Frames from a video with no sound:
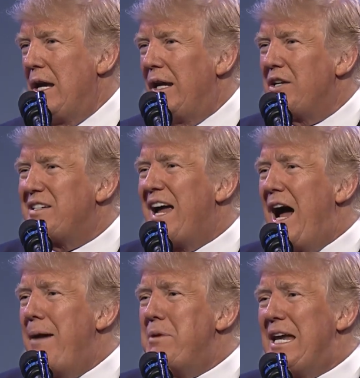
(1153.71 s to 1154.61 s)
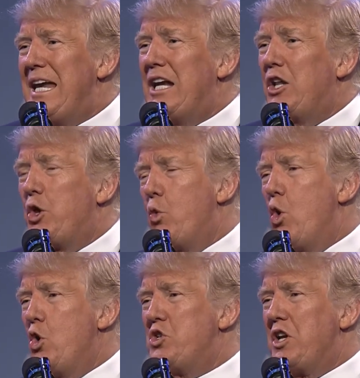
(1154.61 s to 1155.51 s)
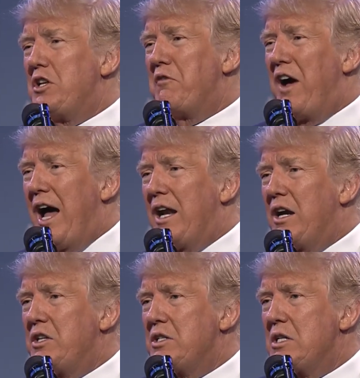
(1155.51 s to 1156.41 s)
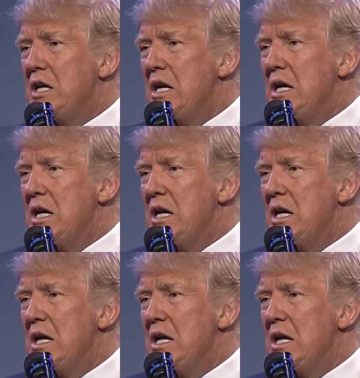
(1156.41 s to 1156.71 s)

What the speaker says: It is time to heal the wounds that divide us